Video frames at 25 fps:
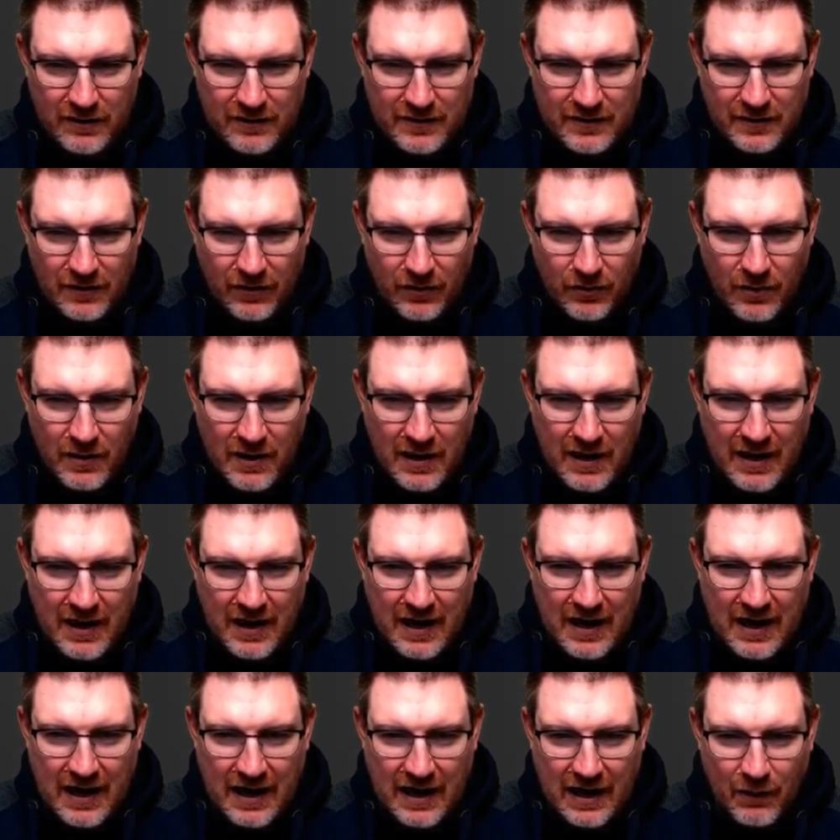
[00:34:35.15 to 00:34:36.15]
So
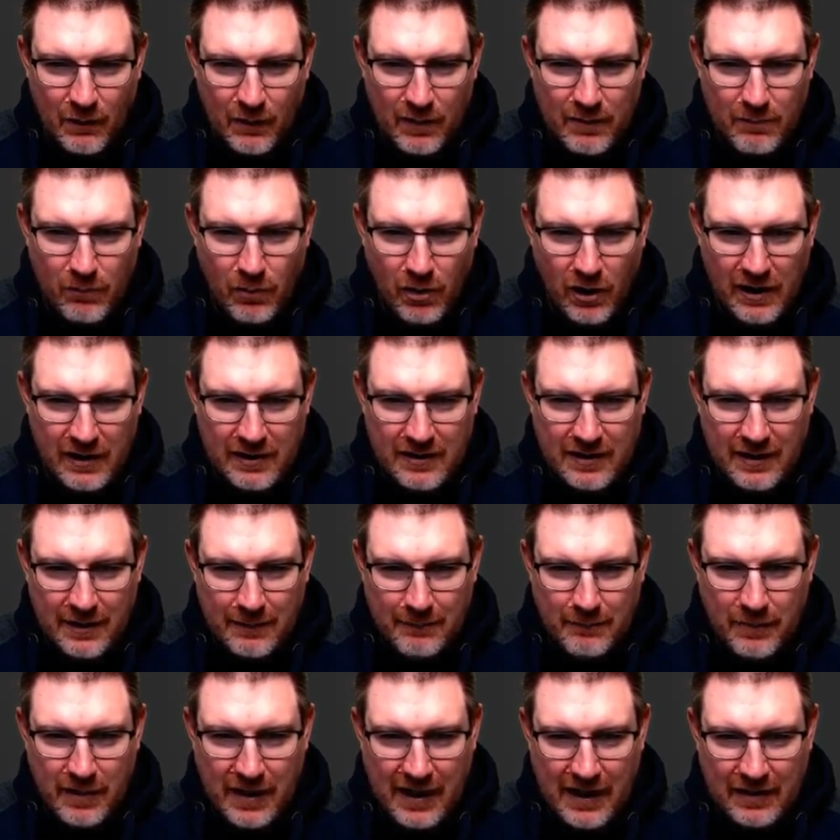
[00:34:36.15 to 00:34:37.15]
uh, we might
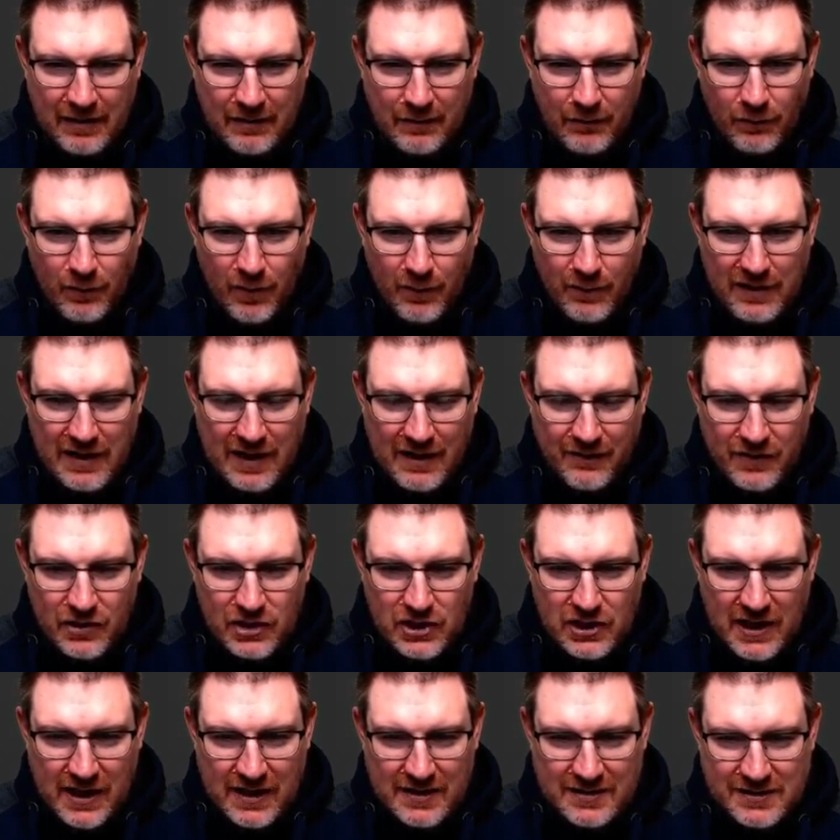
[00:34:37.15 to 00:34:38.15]
come back when we have a
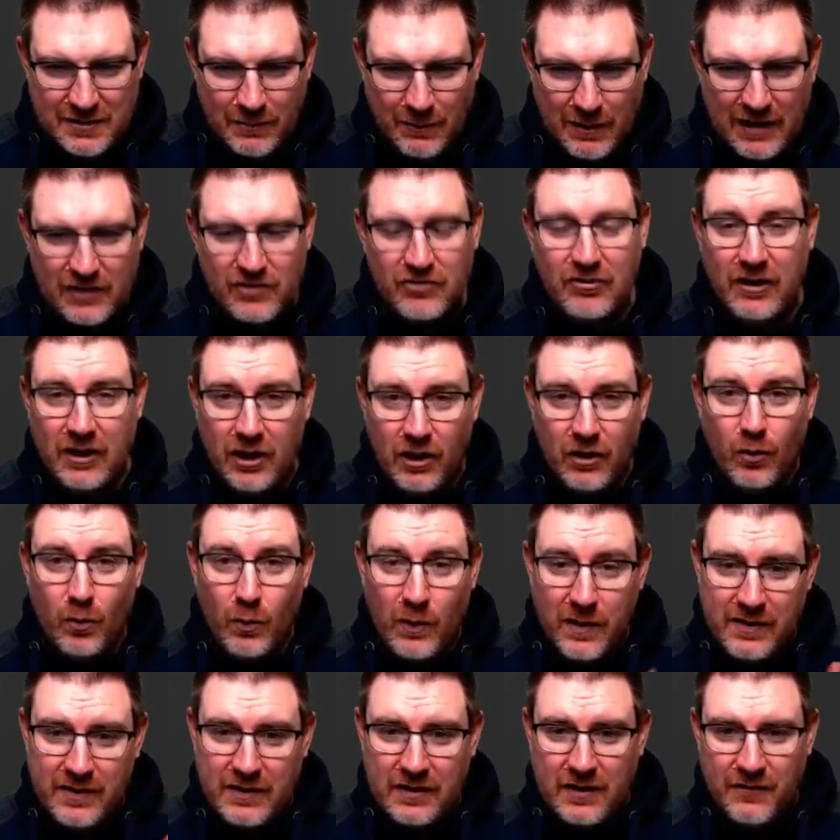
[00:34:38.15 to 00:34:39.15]
chance to actually go and
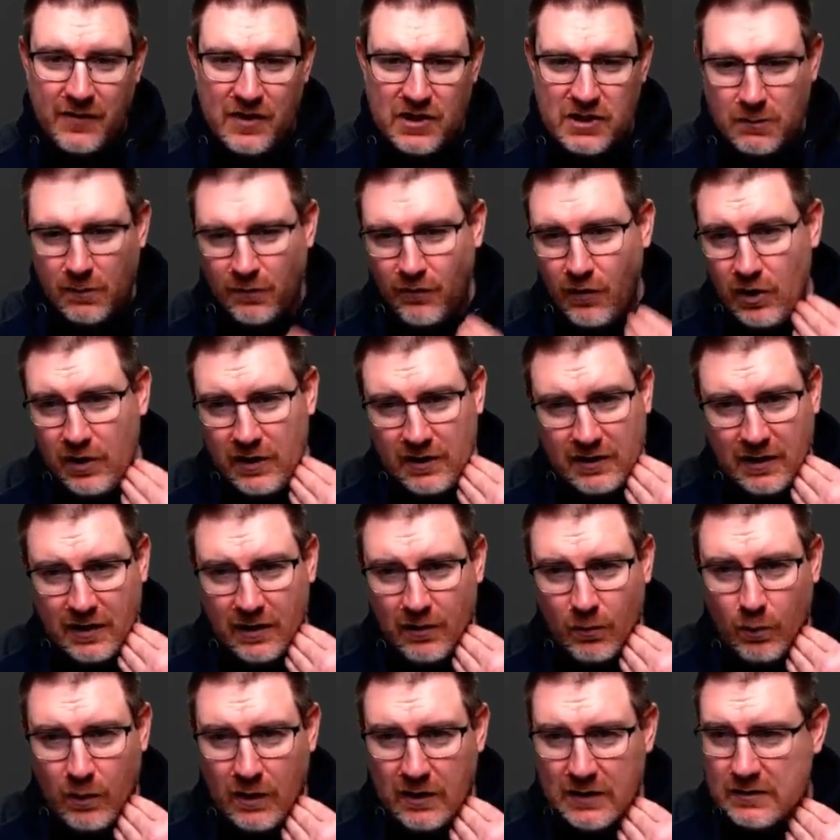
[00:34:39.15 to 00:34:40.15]
win the division. We've only done
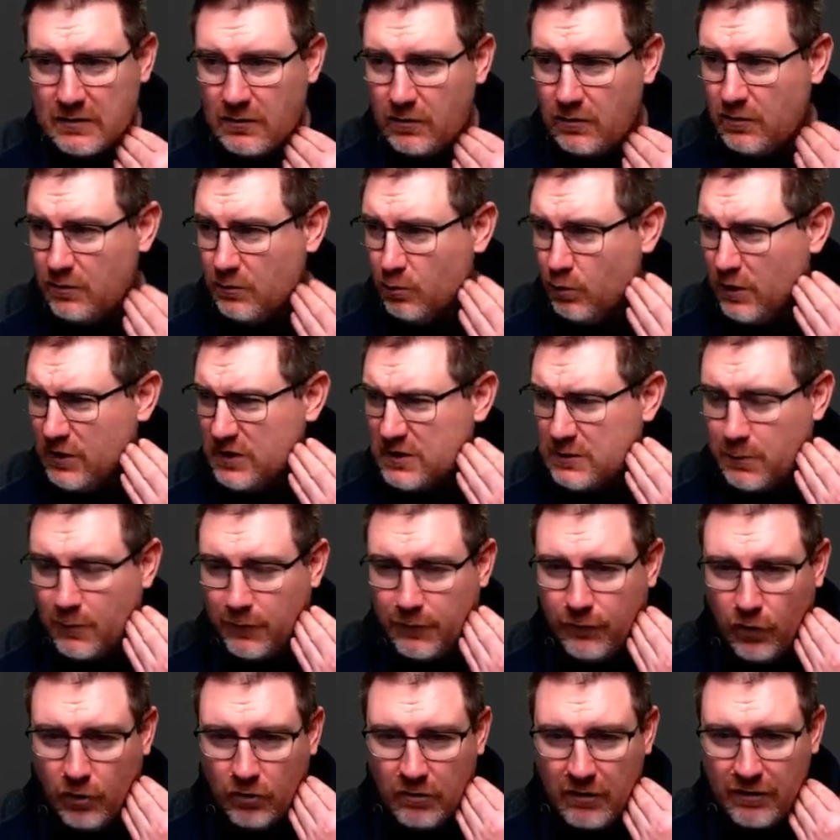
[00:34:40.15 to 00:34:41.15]
it once once
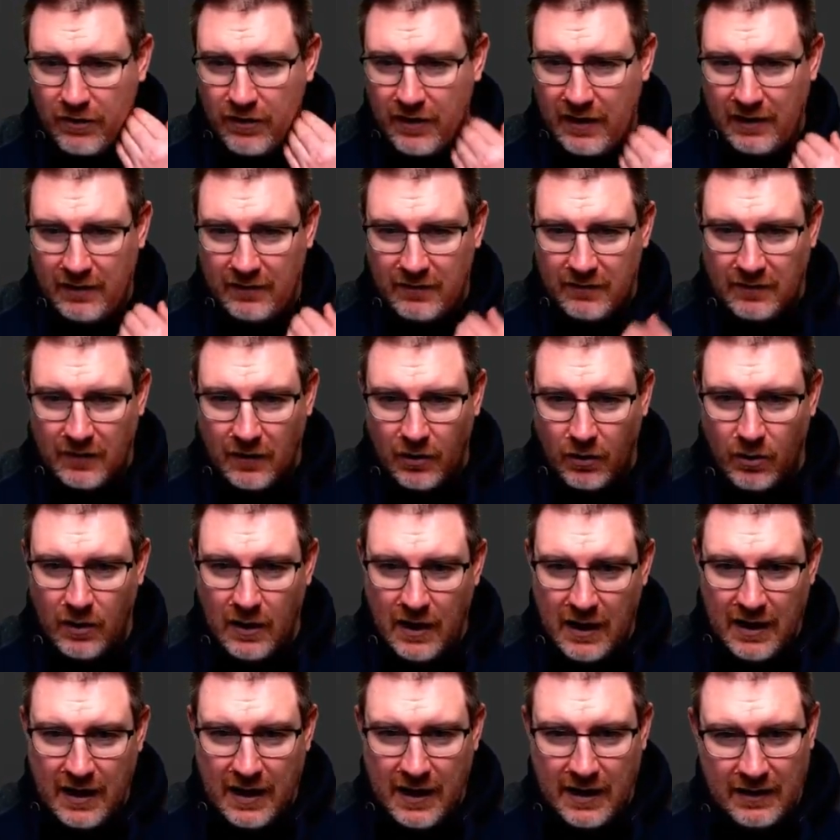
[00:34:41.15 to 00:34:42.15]
before, I think, so
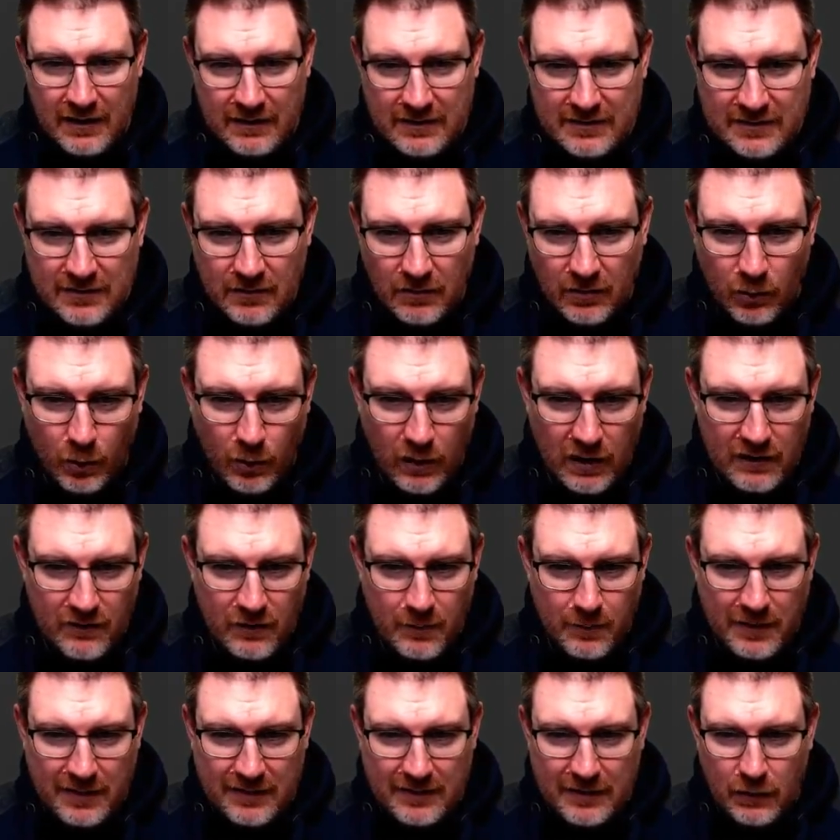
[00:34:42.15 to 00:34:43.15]
it is still quite
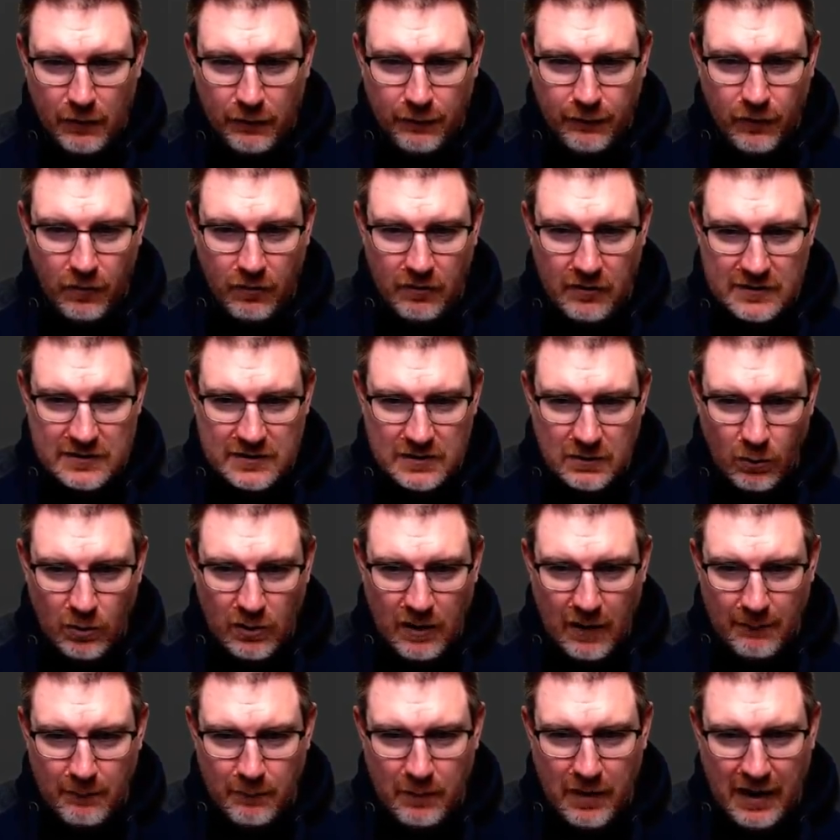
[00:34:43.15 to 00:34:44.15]
a big deal for us. So we'll
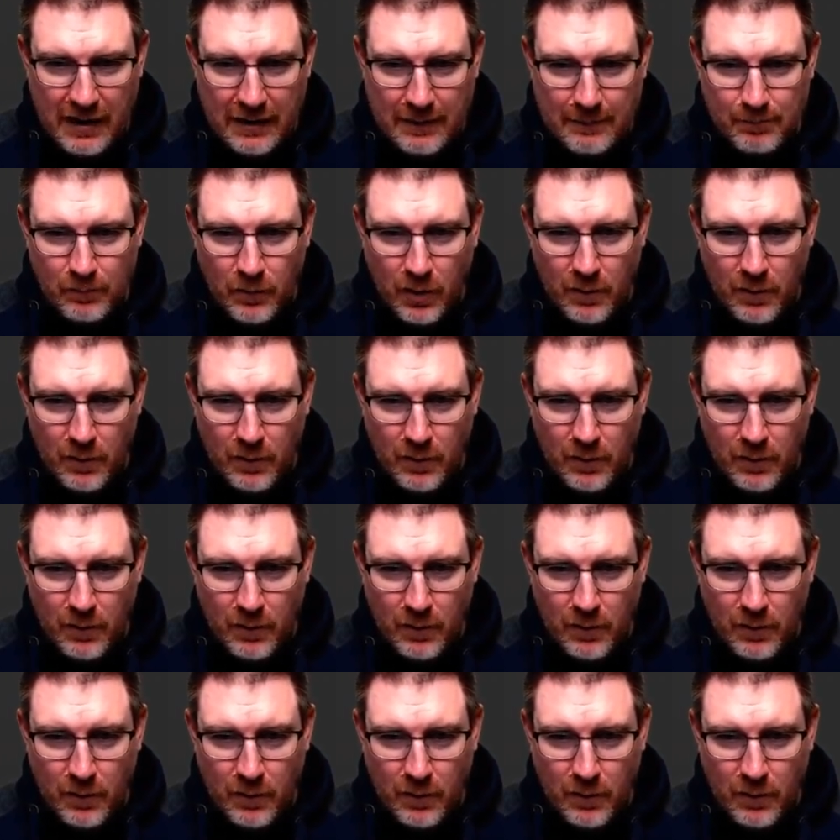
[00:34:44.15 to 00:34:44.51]
come back.